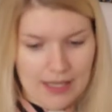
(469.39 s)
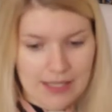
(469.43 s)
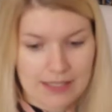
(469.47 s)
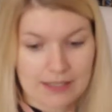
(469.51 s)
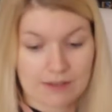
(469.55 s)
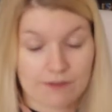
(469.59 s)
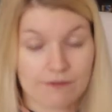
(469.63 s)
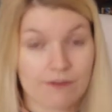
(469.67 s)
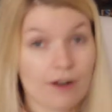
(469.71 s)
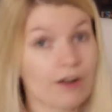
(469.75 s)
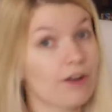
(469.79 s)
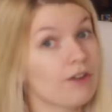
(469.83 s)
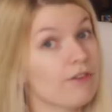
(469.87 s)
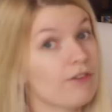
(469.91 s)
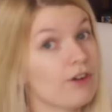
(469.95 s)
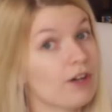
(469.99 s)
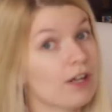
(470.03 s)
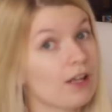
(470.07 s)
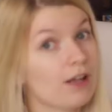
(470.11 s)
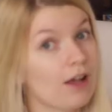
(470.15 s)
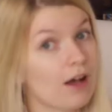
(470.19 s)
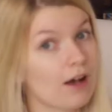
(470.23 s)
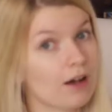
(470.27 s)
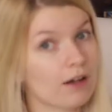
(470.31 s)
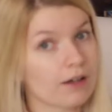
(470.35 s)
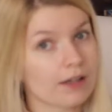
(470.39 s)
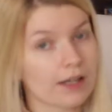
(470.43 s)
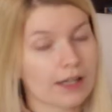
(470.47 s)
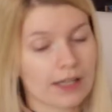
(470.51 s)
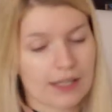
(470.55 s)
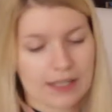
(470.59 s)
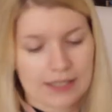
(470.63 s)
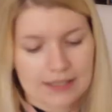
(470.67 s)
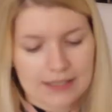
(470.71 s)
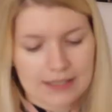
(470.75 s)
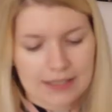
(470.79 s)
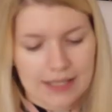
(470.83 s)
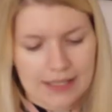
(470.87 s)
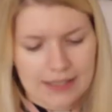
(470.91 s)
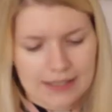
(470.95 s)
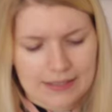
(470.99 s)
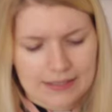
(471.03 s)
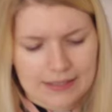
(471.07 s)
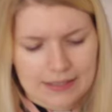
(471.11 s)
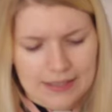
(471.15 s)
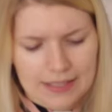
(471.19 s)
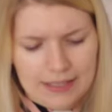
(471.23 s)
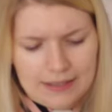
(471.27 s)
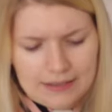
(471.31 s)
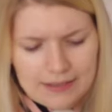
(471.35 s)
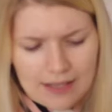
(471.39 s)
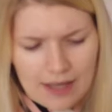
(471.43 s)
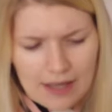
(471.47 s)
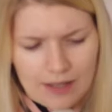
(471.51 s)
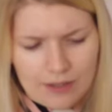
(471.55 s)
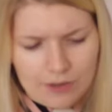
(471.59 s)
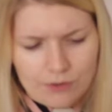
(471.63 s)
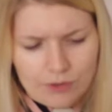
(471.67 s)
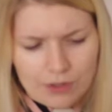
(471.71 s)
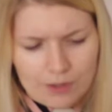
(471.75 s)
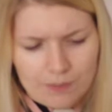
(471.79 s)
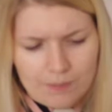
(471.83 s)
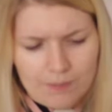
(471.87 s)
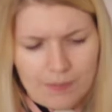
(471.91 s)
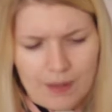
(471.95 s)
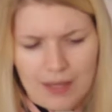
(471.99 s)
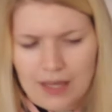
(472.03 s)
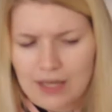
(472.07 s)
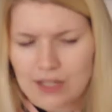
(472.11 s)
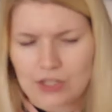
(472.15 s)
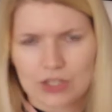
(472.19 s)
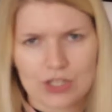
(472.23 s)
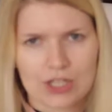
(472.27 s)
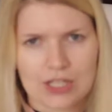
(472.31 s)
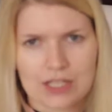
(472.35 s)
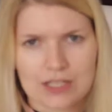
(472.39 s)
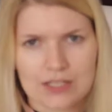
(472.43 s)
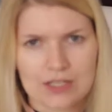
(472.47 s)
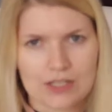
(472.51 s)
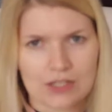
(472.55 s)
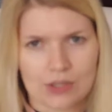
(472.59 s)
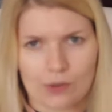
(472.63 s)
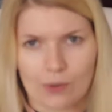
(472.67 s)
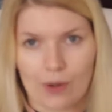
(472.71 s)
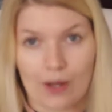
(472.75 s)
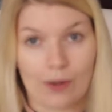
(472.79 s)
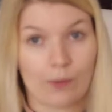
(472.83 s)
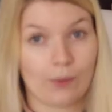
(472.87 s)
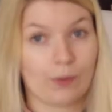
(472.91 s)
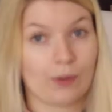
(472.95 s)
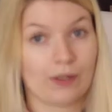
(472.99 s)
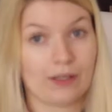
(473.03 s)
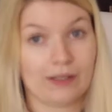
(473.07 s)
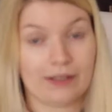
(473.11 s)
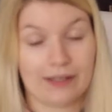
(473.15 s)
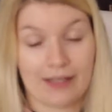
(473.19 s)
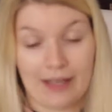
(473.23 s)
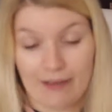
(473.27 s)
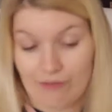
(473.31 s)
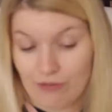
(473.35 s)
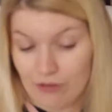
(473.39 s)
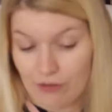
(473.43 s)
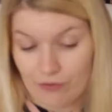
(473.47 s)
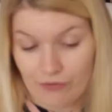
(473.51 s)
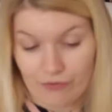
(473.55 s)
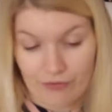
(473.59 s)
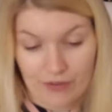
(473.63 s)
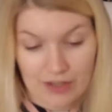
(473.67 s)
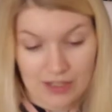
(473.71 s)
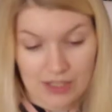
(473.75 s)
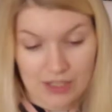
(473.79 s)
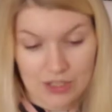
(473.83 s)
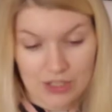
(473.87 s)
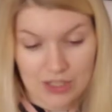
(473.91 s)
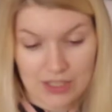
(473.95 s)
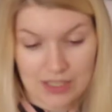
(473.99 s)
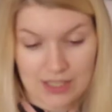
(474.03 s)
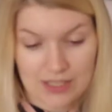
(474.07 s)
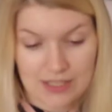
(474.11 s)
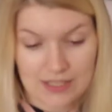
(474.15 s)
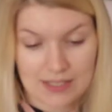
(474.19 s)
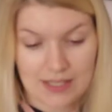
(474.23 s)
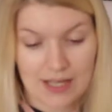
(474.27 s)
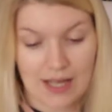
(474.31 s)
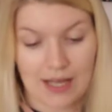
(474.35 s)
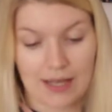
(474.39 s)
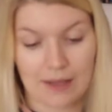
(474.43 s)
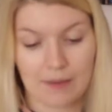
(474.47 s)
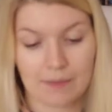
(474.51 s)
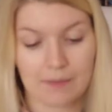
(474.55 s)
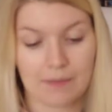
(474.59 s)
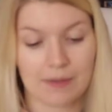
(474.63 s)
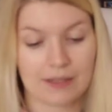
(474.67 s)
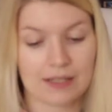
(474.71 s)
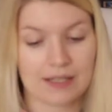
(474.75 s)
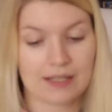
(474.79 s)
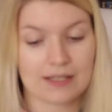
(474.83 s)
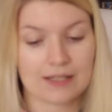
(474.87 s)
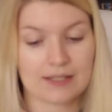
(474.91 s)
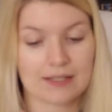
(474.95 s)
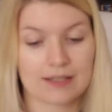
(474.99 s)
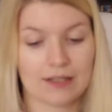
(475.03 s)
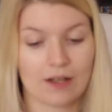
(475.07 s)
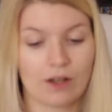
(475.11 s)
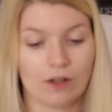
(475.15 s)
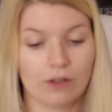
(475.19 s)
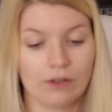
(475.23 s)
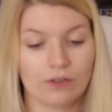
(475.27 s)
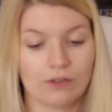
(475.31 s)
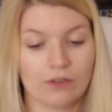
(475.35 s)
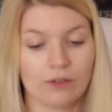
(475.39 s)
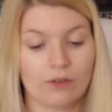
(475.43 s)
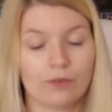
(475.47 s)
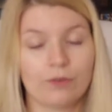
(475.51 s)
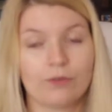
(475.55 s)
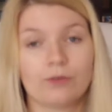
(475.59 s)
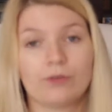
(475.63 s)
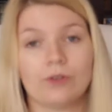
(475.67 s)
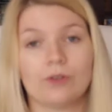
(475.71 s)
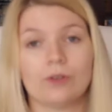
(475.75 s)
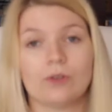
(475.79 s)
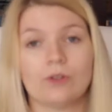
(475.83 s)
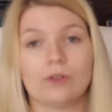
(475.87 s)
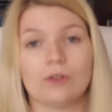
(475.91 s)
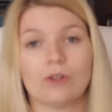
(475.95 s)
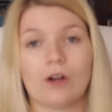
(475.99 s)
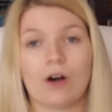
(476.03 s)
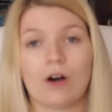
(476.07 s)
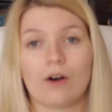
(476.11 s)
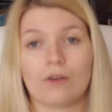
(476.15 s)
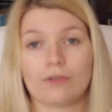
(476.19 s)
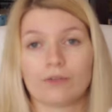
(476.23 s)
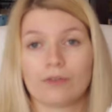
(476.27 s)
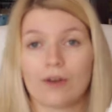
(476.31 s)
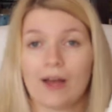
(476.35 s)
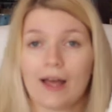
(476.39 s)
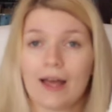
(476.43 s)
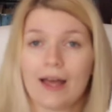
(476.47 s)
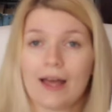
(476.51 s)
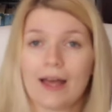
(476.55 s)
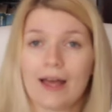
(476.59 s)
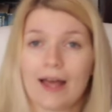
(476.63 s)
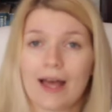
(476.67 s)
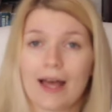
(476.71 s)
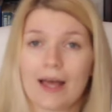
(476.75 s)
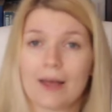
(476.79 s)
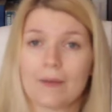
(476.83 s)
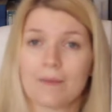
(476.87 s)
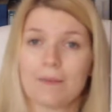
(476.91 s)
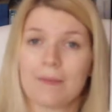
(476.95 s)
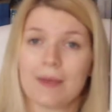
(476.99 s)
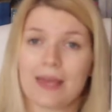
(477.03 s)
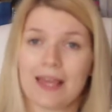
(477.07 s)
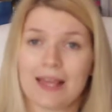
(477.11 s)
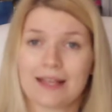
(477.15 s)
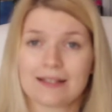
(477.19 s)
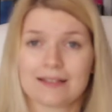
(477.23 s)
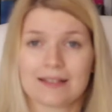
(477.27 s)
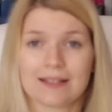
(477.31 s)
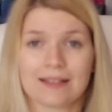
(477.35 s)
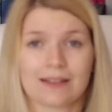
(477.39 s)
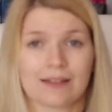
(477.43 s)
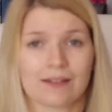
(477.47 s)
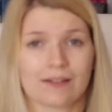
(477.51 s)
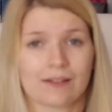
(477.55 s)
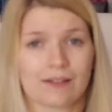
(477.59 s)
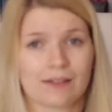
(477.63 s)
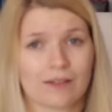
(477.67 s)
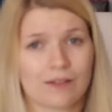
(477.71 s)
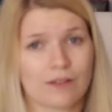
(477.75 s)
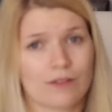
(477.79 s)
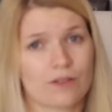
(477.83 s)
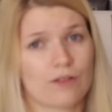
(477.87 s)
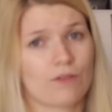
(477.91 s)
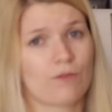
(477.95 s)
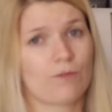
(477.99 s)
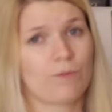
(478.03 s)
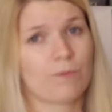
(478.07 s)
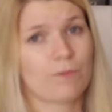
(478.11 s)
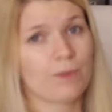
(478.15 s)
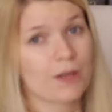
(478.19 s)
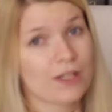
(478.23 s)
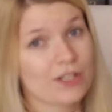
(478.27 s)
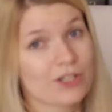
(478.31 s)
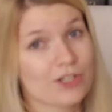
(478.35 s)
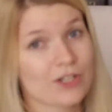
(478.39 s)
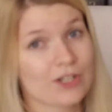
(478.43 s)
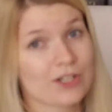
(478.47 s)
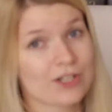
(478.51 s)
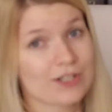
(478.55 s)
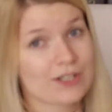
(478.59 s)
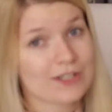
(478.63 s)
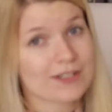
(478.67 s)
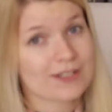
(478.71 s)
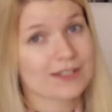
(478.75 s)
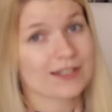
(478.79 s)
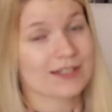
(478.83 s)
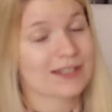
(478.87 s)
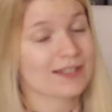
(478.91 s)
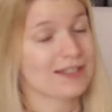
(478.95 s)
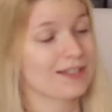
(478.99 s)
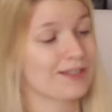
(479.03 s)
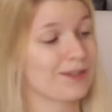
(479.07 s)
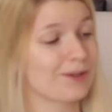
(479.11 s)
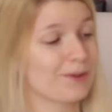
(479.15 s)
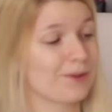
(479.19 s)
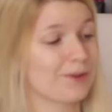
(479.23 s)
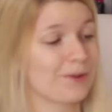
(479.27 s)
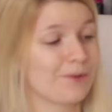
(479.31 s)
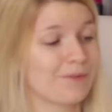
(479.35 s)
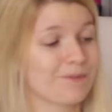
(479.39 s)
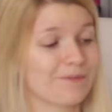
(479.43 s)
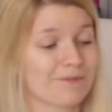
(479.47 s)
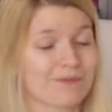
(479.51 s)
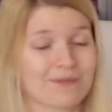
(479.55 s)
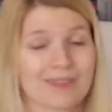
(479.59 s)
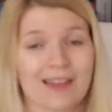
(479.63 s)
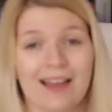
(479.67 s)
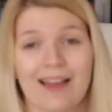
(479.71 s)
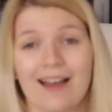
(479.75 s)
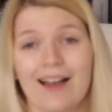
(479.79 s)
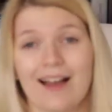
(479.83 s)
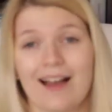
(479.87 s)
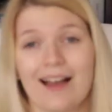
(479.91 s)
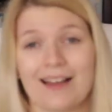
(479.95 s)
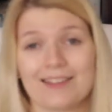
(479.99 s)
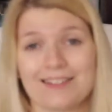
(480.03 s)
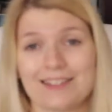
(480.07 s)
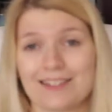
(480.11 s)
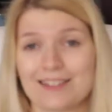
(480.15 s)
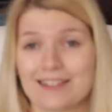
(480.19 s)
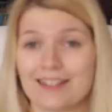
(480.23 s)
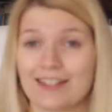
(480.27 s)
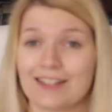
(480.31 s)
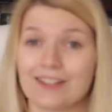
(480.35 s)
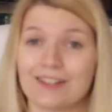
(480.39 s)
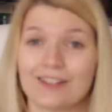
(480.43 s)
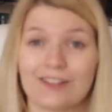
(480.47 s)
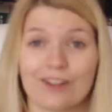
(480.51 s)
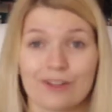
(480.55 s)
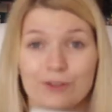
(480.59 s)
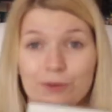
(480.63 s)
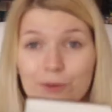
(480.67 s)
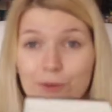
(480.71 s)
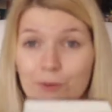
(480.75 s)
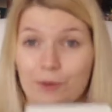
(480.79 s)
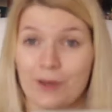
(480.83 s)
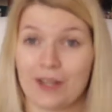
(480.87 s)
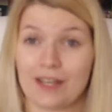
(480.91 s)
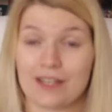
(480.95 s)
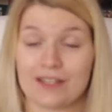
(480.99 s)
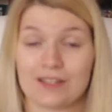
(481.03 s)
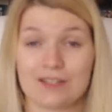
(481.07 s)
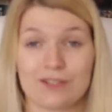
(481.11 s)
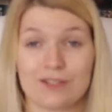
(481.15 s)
It's very, very long. It's like 600 pages, so I will never finish it in time, but it's also full of amazing exclusive pictures, so I just cannot wait